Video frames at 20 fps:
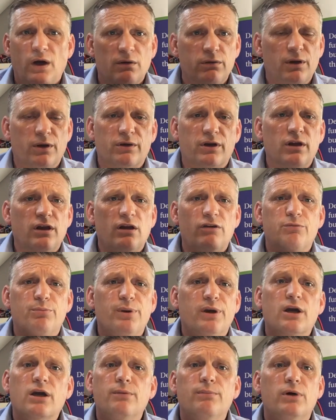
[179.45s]
It can even
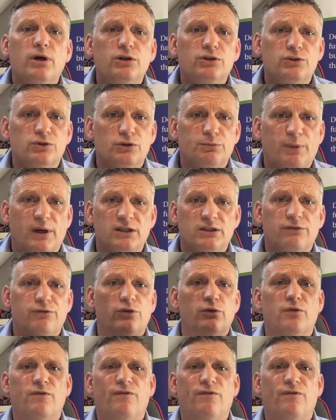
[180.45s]
be a commercial space. If you